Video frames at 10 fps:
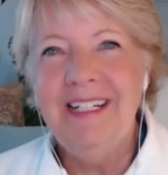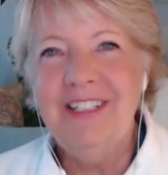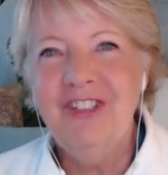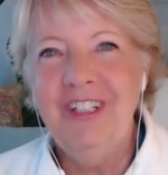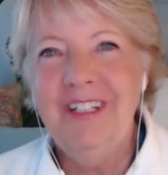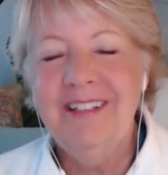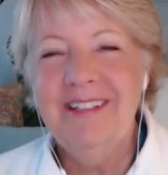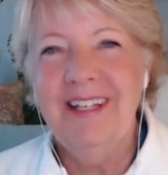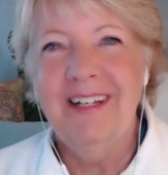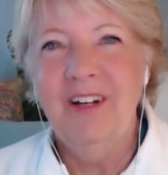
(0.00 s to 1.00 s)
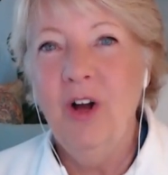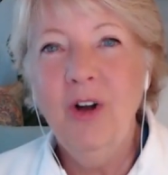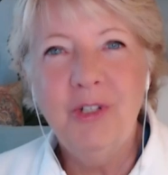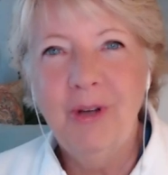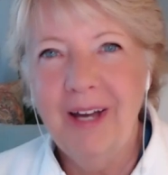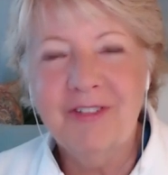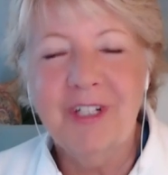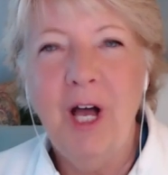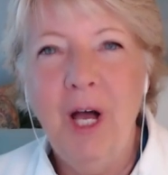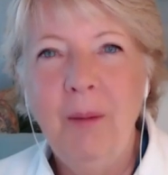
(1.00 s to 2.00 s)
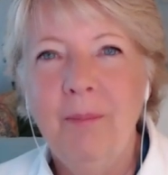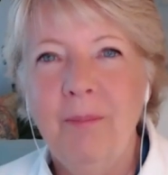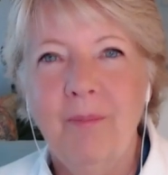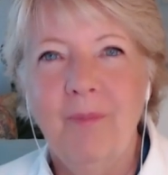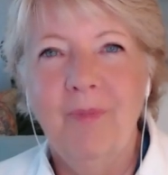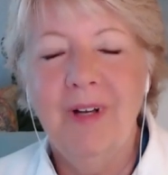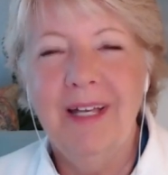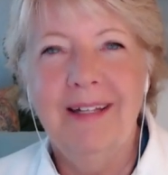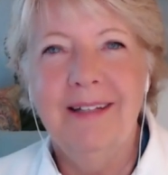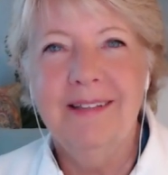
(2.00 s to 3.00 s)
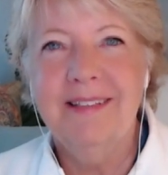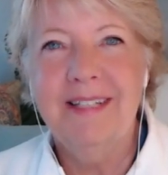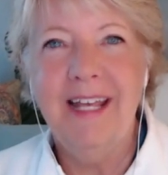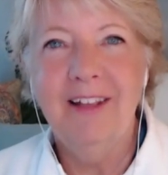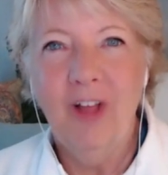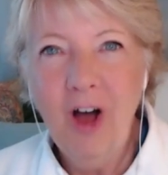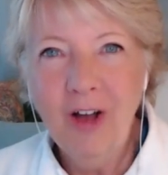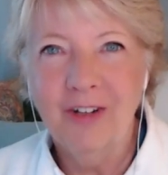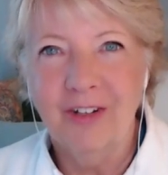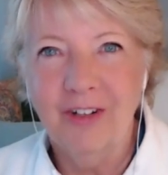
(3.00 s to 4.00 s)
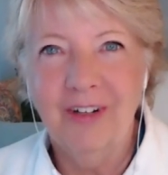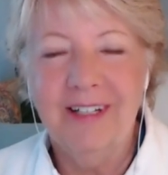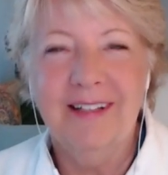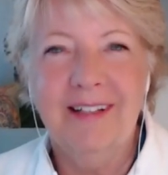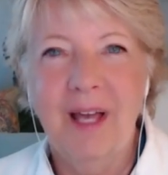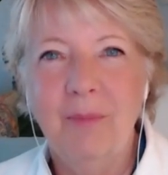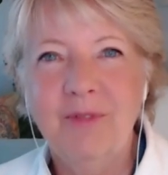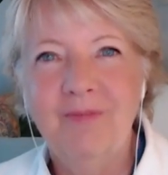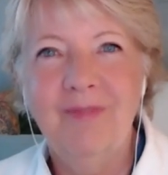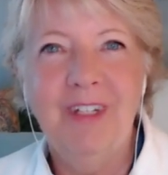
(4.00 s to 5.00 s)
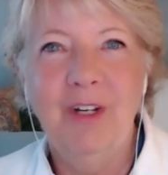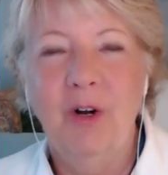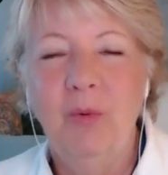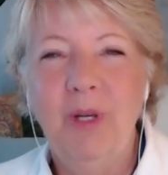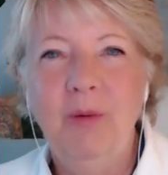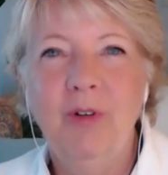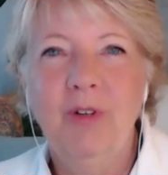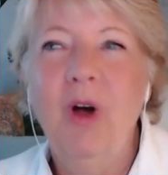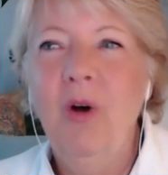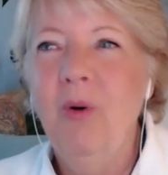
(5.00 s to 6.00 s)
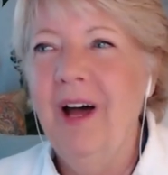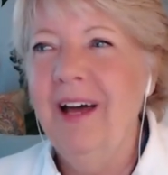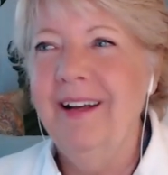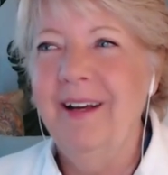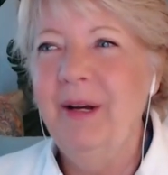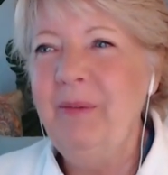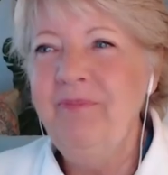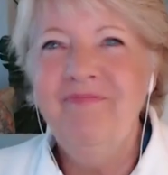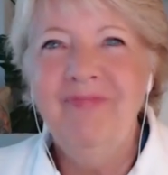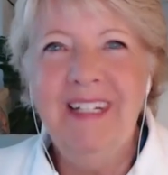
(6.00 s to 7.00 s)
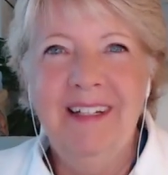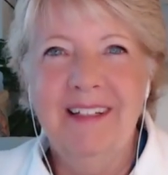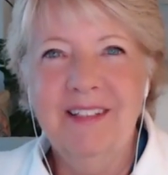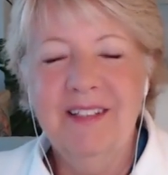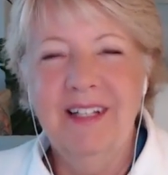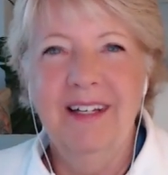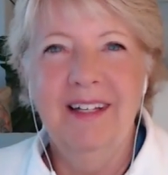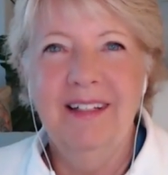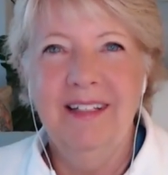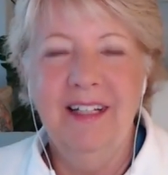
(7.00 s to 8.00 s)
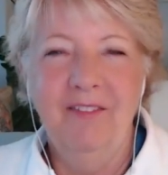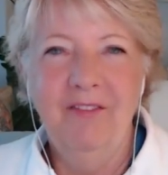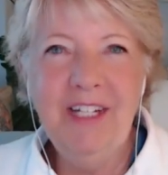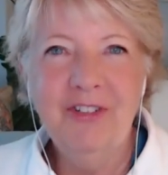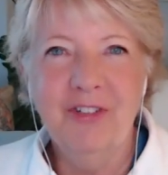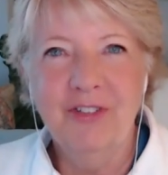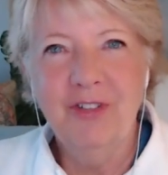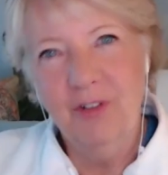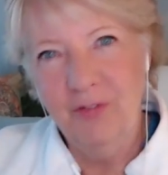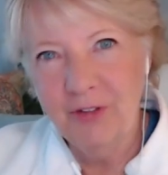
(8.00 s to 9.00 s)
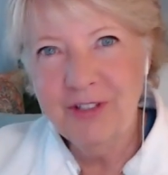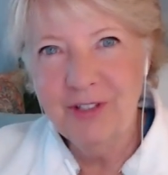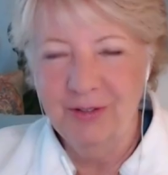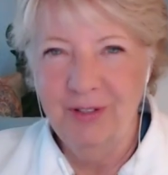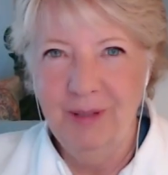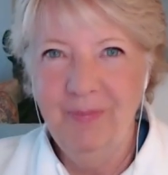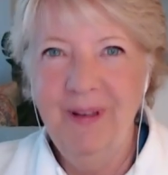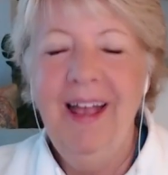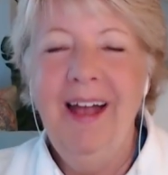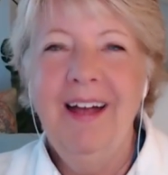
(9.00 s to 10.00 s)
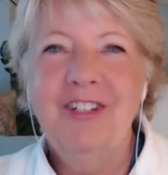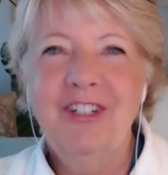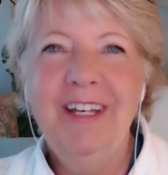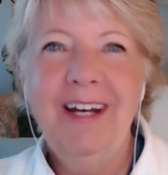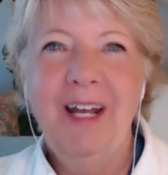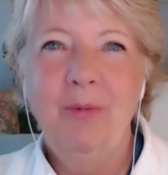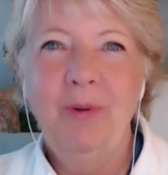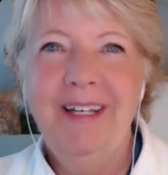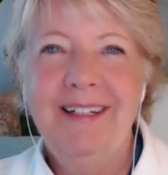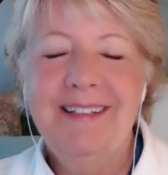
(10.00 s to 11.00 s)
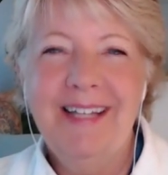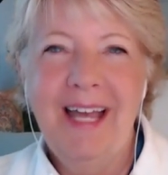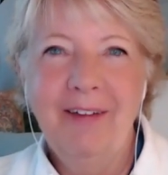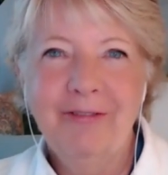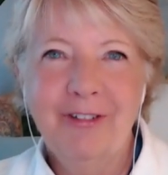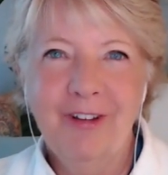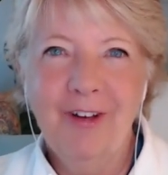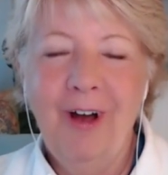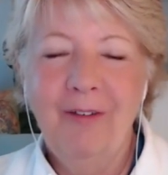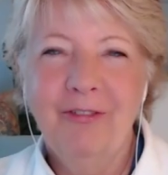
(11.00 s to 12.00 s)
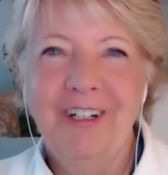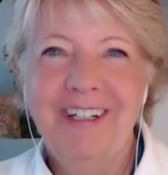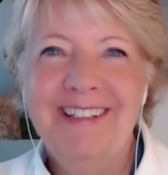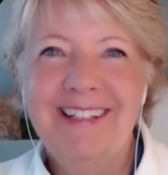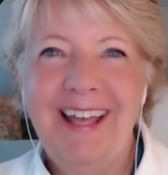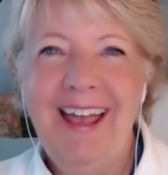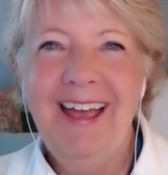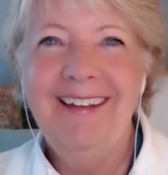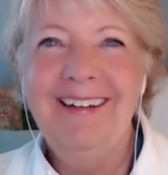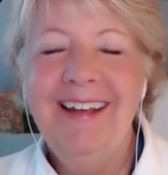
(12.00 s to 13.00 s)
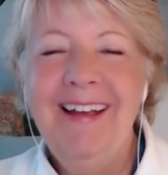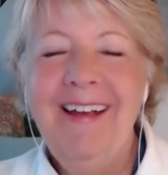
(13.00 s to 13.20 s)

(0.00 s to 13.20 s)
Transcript: she said, Oh, you have to come and stay longer and come, you know, we will go on a, a little adventure. So the first trip, she and I went after the conference and